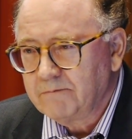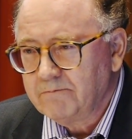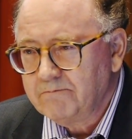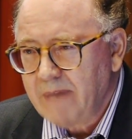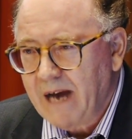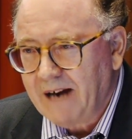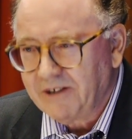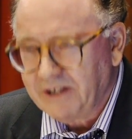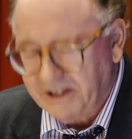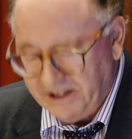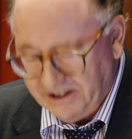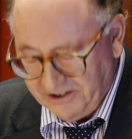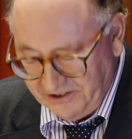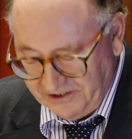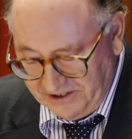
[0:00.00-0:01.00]

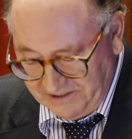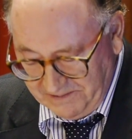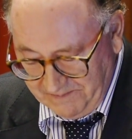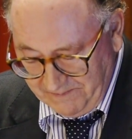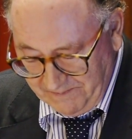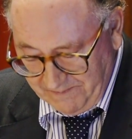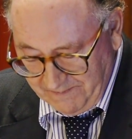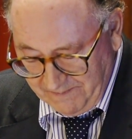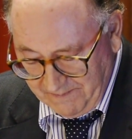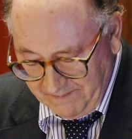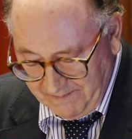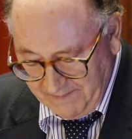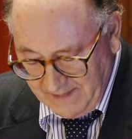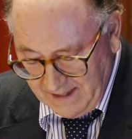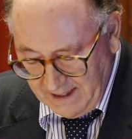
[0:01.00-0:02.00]
mariners.
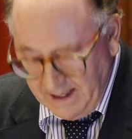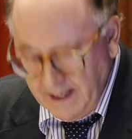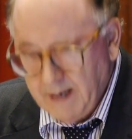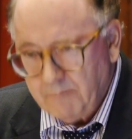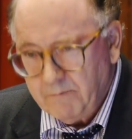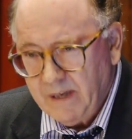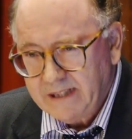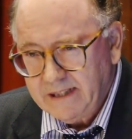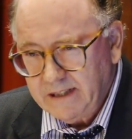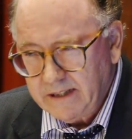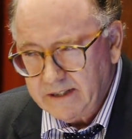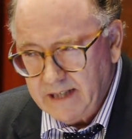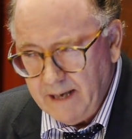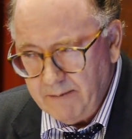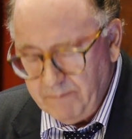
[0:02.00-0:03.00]
But in a
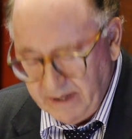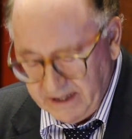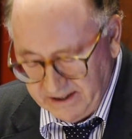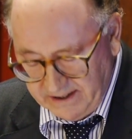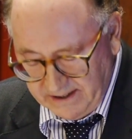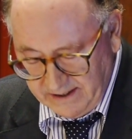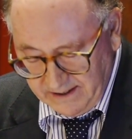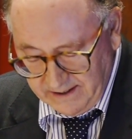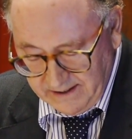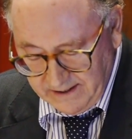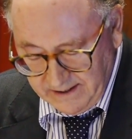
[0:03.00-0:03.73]
tempest